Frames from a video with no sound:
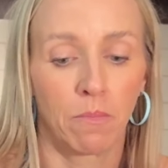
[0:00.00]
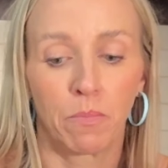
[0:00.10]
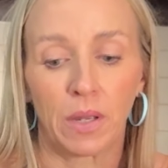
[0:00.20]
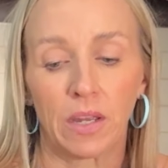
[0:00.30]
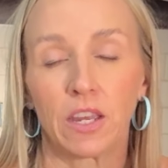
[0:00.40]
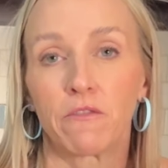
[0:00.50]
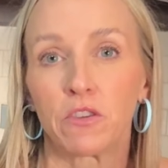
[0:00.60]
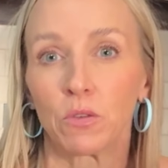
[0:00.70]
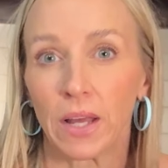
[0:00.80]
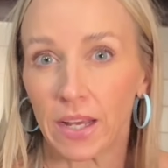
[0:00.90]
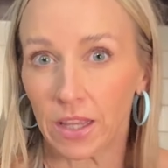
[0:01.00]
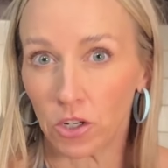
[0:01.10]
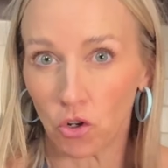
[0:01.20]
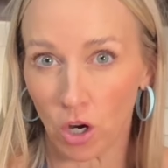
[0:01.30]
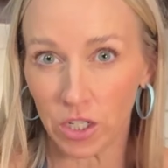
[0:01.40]
But if you like a little
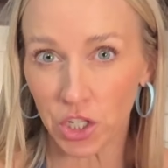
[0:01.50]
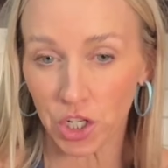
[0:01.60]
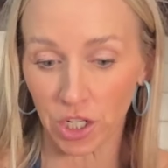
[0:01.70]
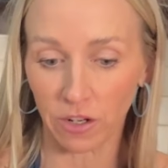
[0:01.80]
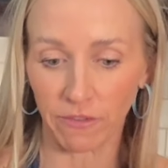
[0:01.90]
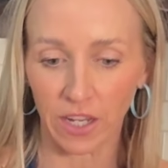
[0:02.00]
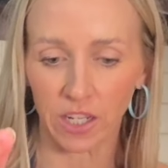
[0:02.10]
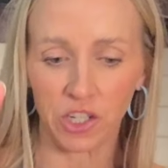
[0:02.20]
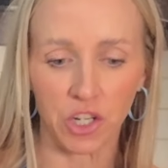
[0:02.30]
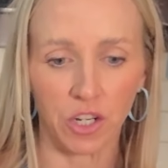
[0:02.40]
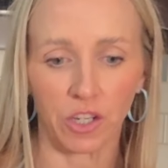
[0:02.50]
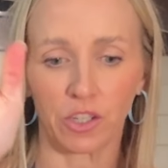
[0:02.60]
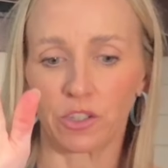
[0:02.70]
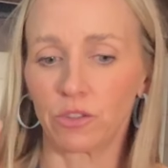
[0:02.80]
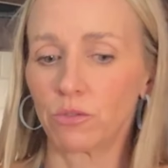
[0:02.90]
crunch to your veg,
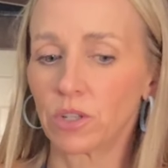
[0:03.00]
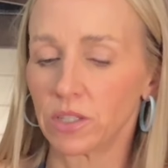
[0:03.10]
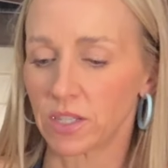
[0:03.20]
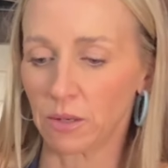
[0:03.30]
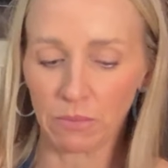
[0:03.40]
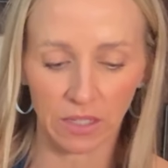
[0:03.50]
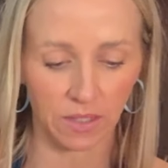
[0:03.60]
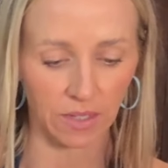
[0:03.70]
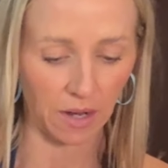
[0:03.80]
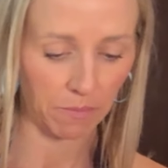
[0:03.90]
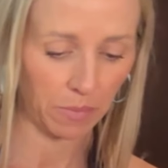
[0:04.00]
you can skip this step.